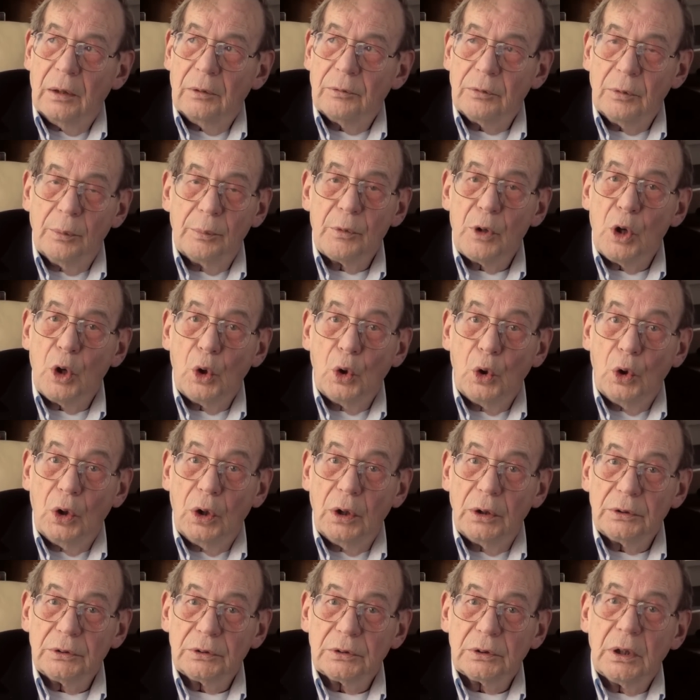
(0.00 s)
from the
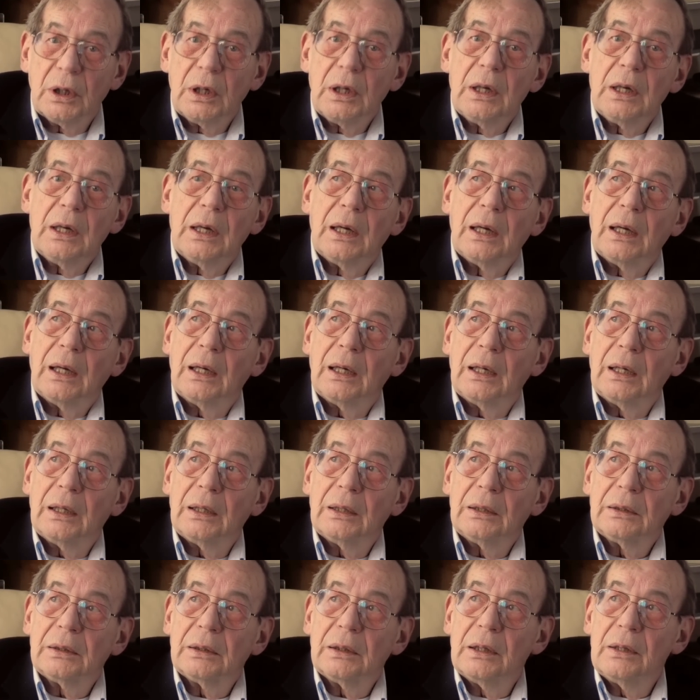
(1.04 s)
laws,
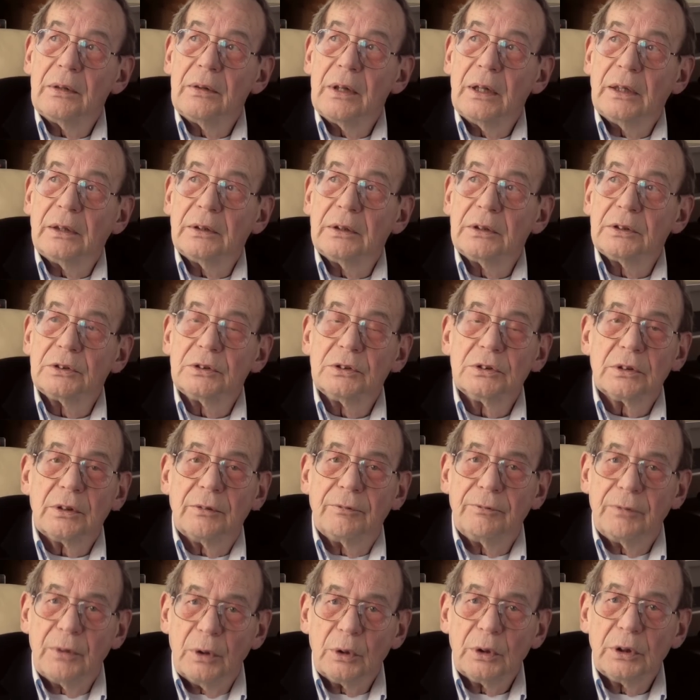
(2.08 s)
that this is a
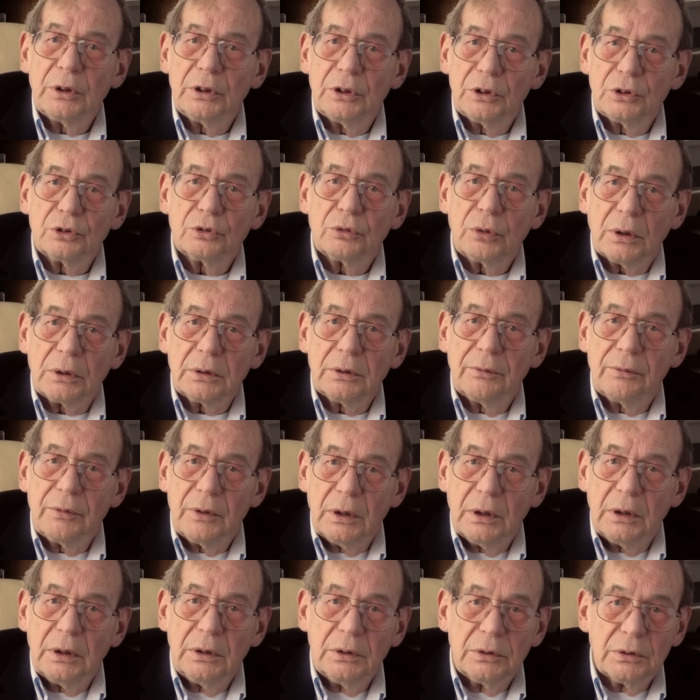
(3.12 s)
very destructive thing.